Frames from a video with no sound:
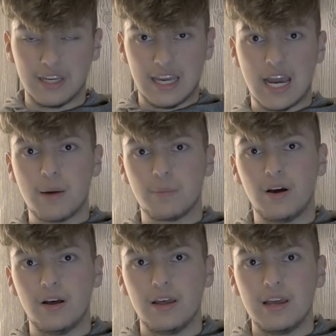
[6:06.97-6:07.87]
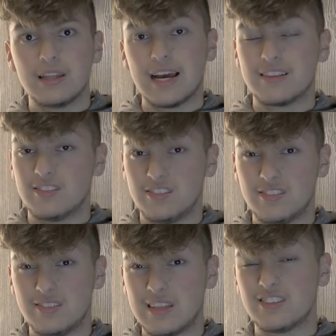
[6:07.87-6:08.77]
a camera that
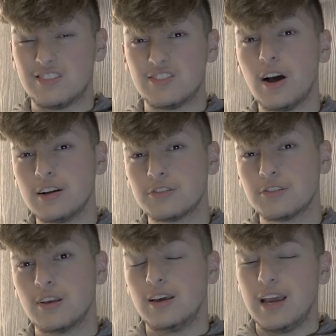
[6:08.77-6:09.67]
sucks,